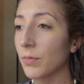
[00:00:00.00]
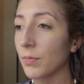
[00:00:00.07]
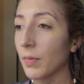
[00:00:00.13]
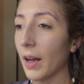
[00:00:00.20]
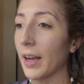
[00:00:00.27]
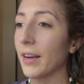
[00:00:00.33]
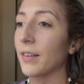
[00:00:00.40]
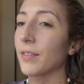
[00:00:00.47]

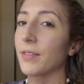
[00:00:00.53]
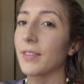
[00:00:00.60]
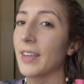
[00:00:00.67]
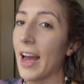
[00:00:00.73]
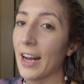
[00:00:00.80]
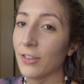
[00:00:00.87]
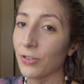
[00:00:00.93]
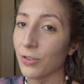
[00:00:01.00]
like
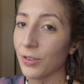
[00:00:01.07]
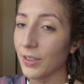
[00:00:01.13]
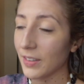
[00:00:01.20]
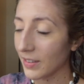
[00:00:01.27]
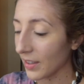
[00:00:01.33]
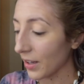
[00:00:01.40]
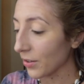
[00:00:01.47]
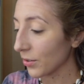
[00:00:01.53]
natural and
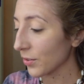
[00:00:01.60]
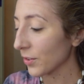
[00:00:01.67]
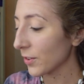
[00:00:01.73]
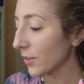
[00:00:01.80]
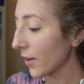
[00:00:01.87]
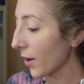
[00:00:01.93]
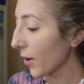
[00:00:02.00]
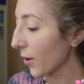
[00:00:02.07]
subtle,
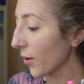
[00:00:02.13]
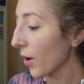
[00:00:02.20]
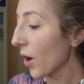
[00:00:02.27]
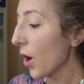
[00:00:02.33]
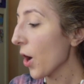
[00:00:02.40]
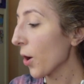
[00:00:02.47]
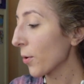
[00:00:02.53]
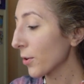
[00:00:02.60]
so
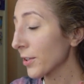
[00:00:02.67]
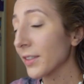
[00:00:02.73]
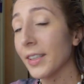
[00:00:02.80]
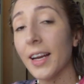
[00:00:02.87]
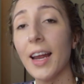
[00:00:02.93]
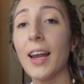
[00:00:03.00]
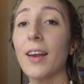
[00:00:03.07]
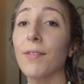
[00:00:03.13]
we're just
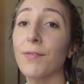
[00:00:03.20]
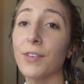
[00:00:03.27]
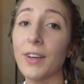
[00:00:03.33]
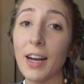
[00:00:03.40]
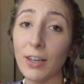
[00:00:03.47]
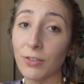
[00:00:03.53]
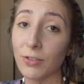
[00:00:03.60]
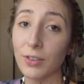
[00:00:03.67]
going to aim for
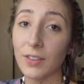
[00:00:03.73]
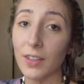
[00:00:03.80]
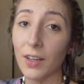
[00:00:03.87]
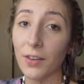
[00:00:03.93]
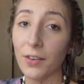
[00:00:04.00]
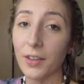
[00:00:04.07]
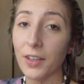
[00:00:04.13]
natural and subtle